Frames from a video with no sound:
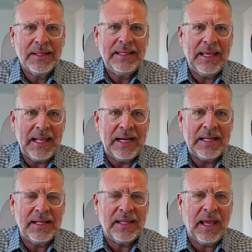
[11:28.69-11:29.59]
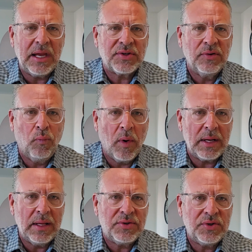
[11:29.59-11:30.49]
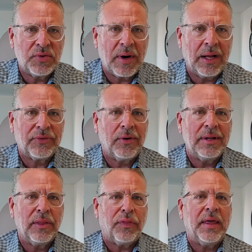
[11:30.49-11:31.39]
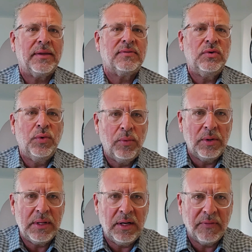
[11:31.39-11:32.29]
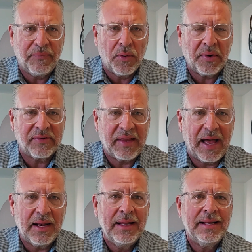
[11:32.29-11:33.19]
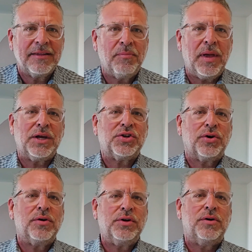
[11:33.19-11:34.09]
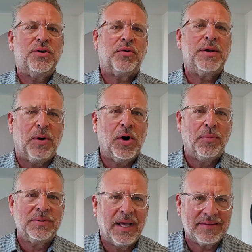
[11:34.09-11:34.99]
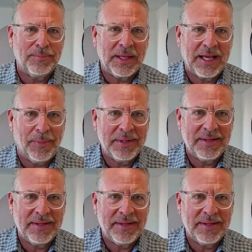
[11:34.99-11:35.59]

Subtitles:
get an indication of what issues are out there and things you really need to focus on to make sure your dream home doesn't become a